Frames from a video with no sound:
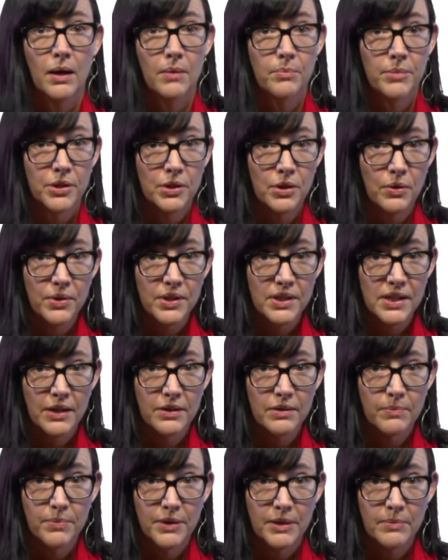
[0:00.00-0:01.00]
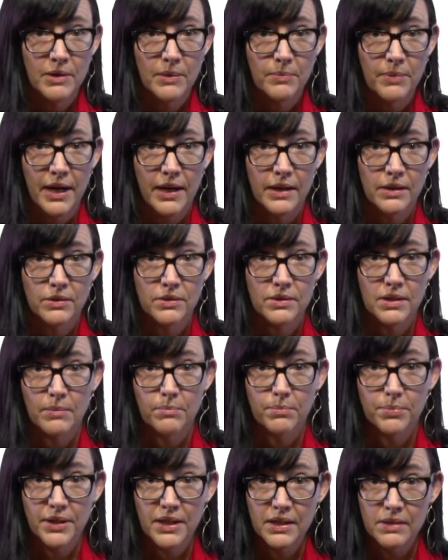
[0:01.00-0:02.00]
But notice how the beaming patterns
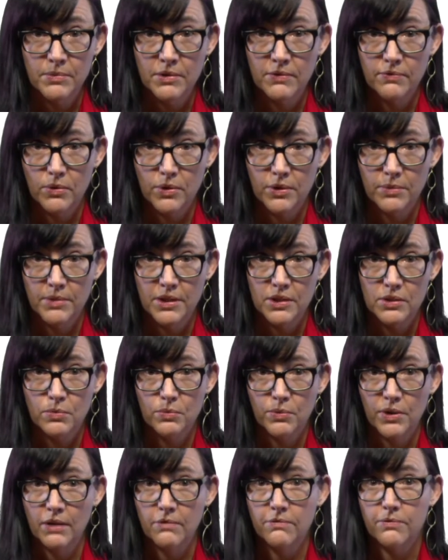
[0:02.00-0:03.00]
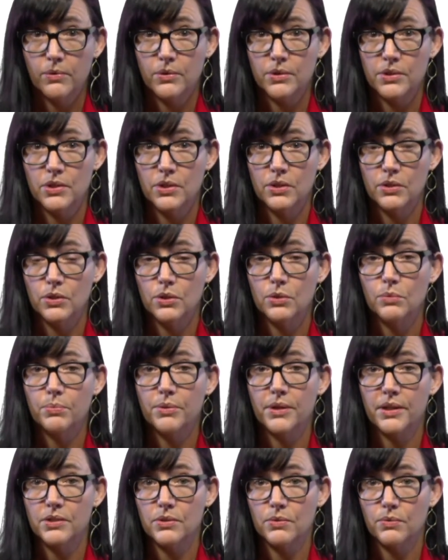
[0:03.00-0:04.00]
and placement of ornaments reinforce the 2
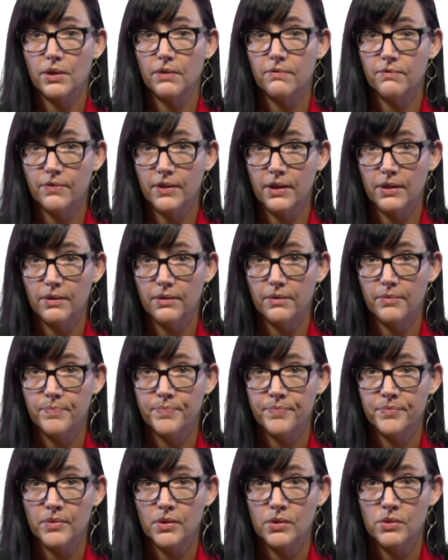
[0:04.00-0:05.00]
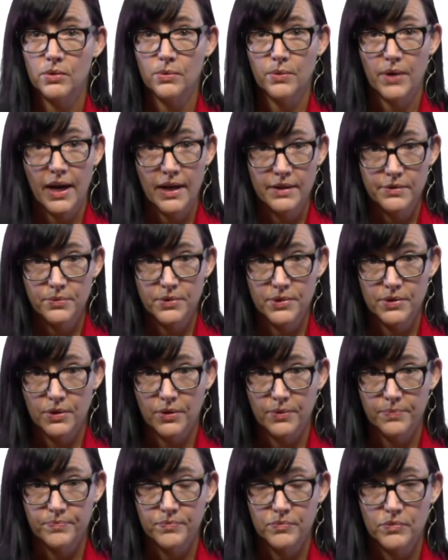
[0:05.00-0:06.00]
plus 3 feel. So as a
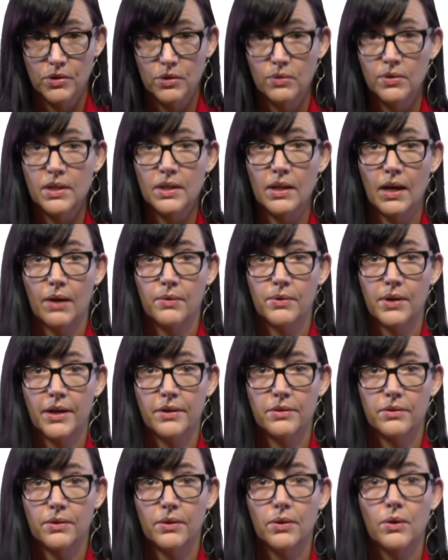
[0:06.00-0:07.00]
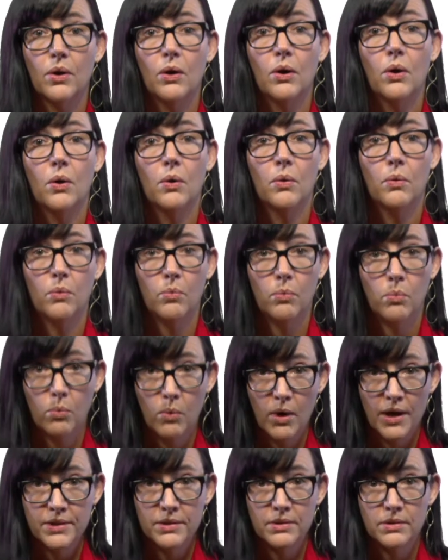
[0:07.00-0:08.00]
result, you can count either
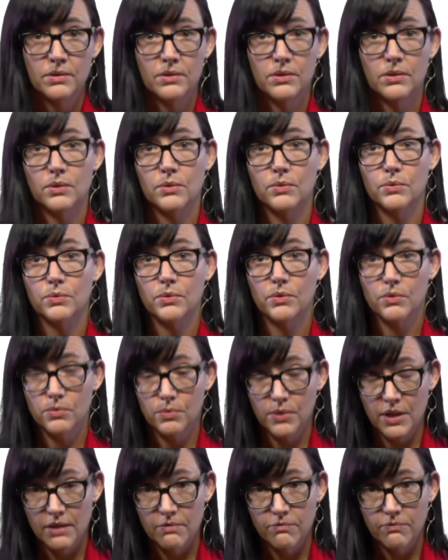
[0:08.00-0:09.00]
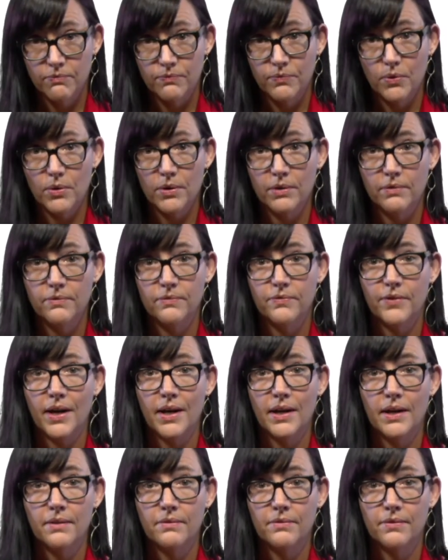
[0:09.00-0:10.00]
1, 2, 3, 4,
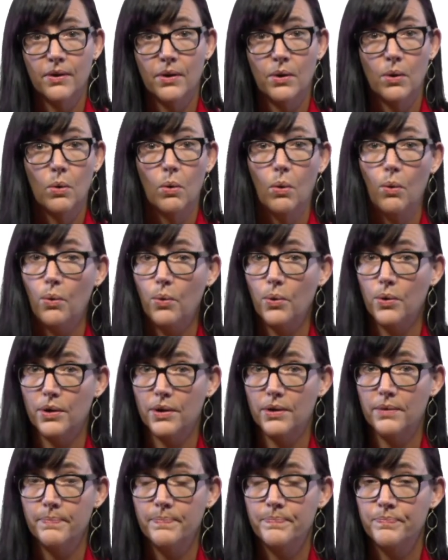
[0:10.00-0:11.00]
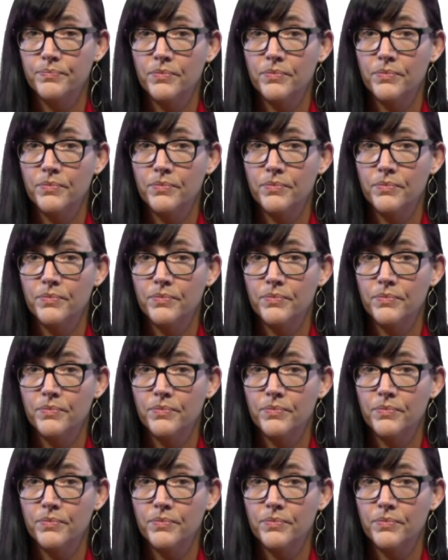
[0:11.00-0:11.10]
5, or